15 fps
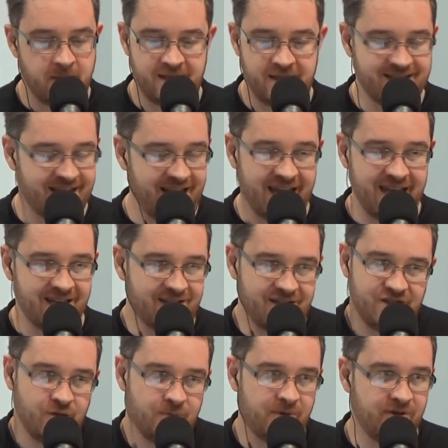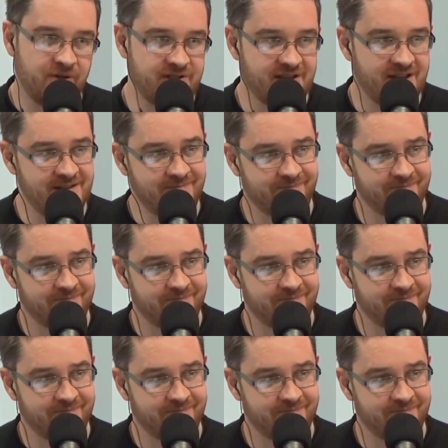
He's Canadian. He's super nice, eh?